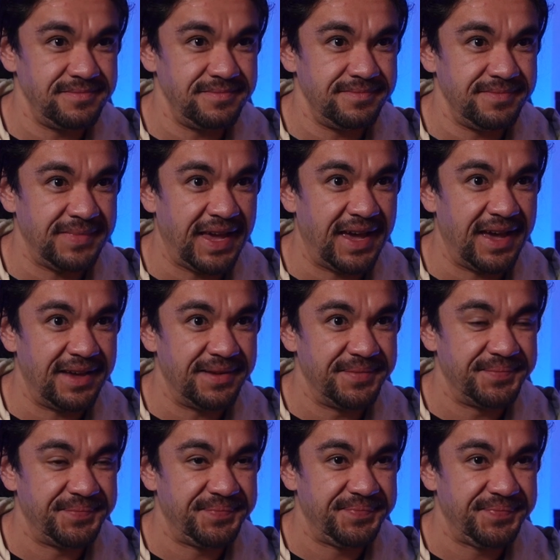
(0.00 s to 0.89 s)
yeah,
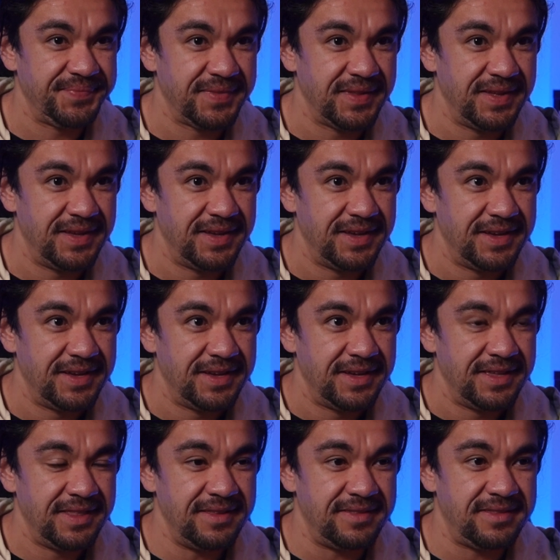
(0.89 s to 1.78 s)

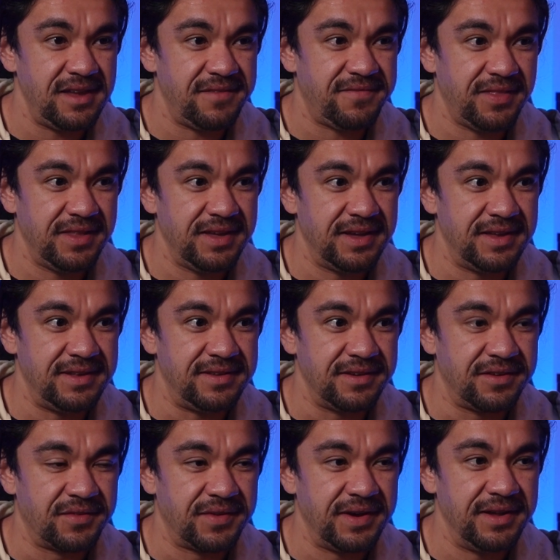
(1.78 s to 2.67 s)
there's definitely a
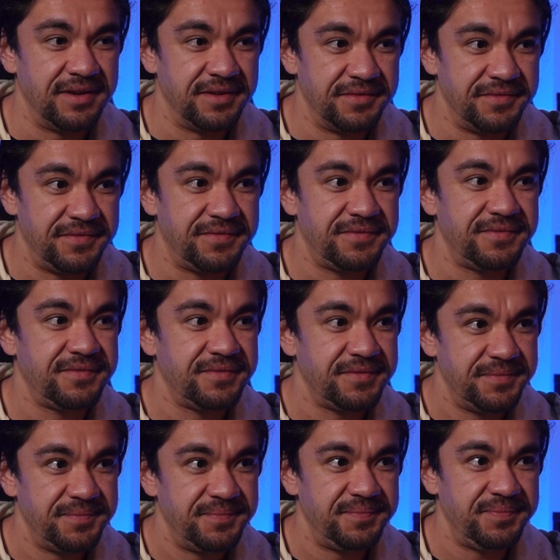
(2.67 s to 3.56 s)
degree
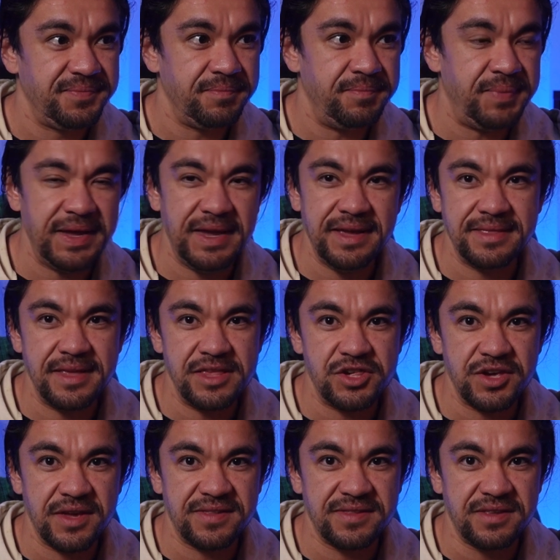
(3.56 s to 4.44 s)
of being the
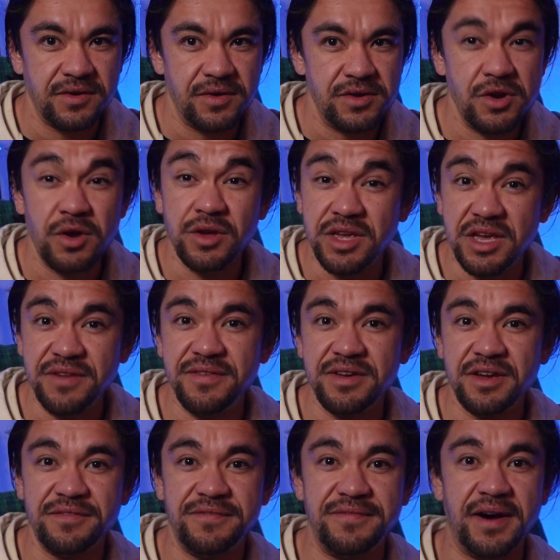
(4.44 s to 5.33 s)
jester and not
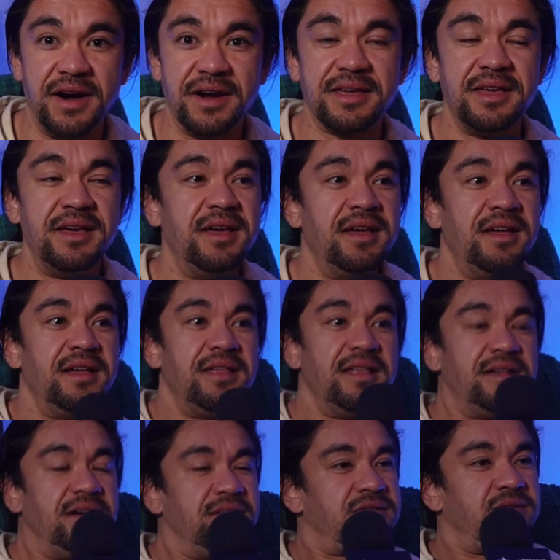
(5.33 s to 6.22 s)
giving a fuck.
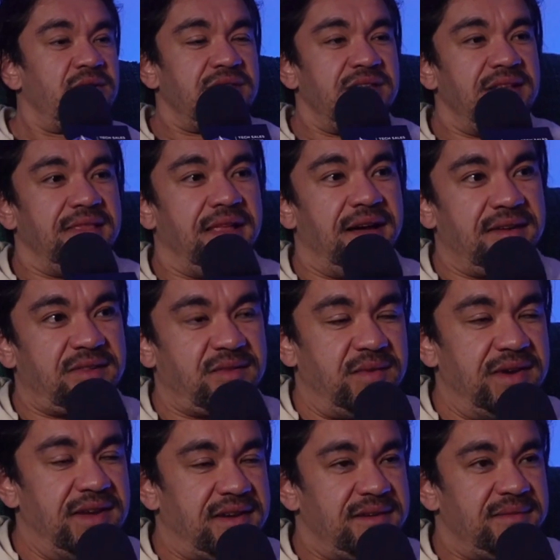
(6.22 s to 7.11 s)
I was talking to you last
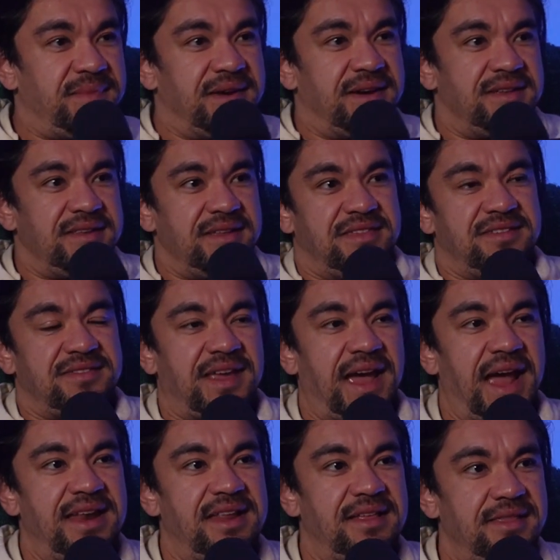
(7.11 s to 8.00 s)
week about just
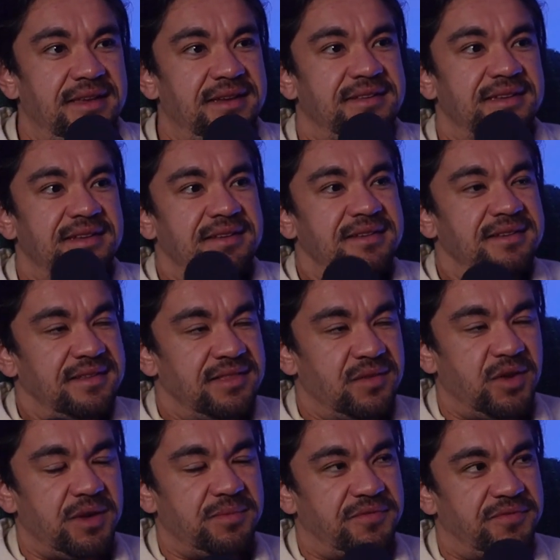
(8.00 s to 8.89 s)
hating LinkedIn and
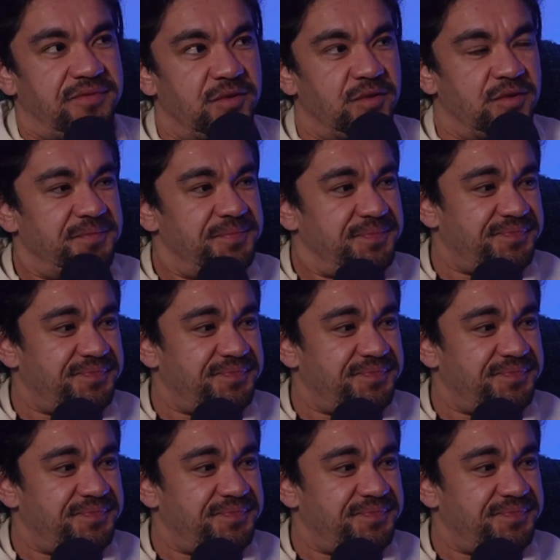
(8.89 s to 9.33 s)
the week before.